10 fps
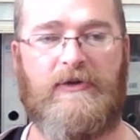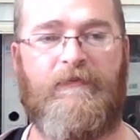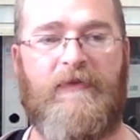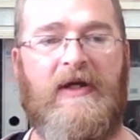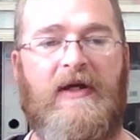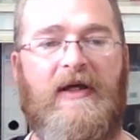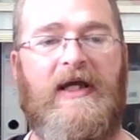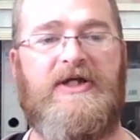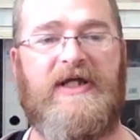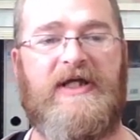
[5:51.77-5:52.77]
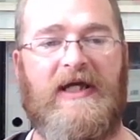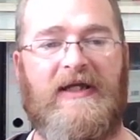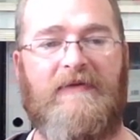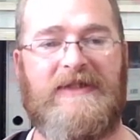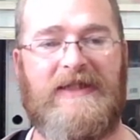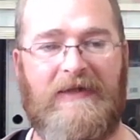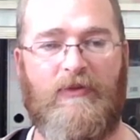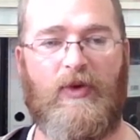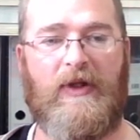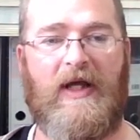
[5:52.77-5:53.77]
Each kingdom team will have a
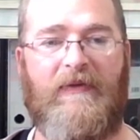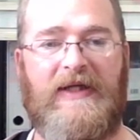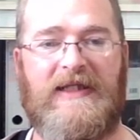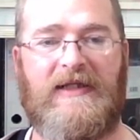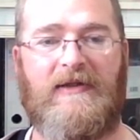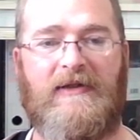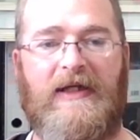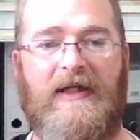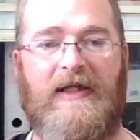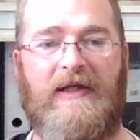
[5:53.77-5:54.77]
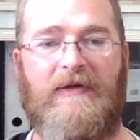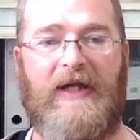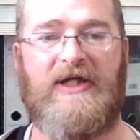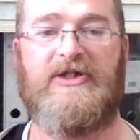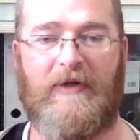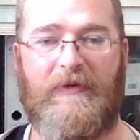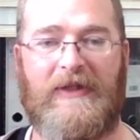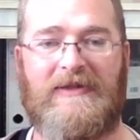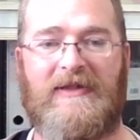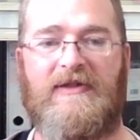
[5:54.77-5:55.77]
single elimination tournament
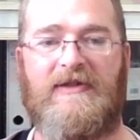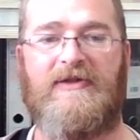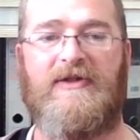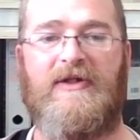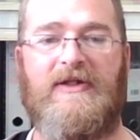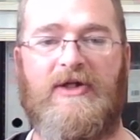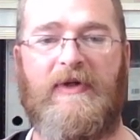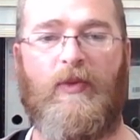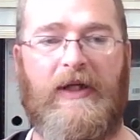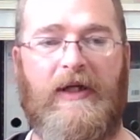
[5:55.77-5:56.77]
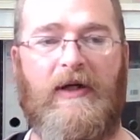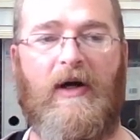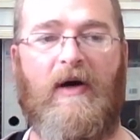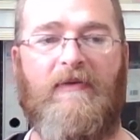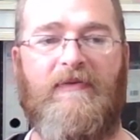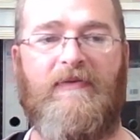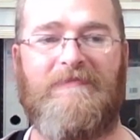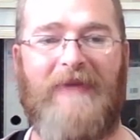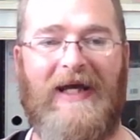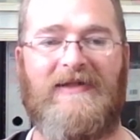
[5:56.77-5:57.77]
to determine the winner of this battle
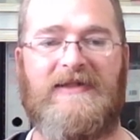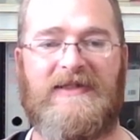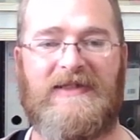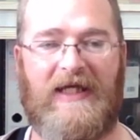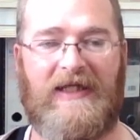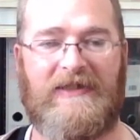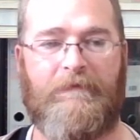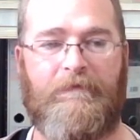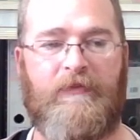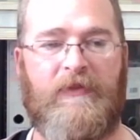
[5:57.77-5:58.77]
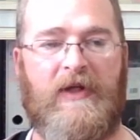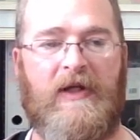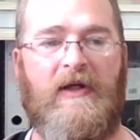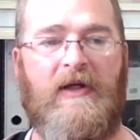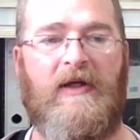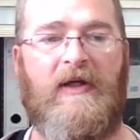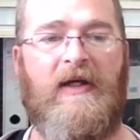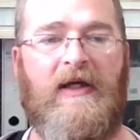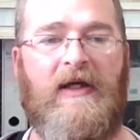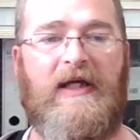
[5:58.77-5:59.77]
set. Each
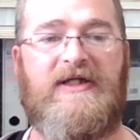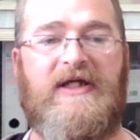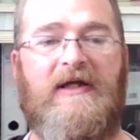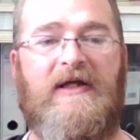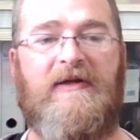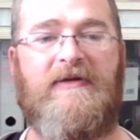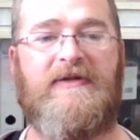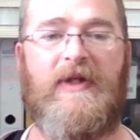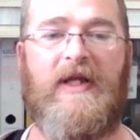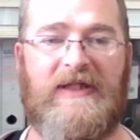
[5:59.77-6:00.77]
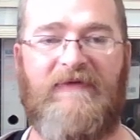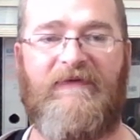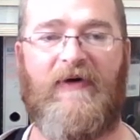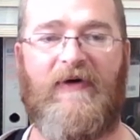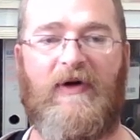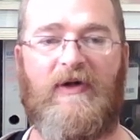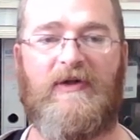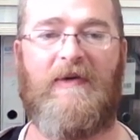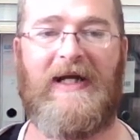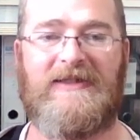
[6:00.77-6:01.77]
kingdom's team will have a default battle
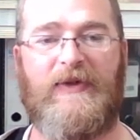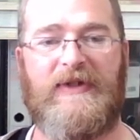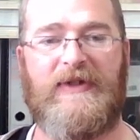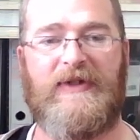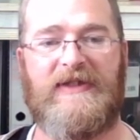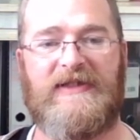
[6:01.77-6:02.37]
sequence setting.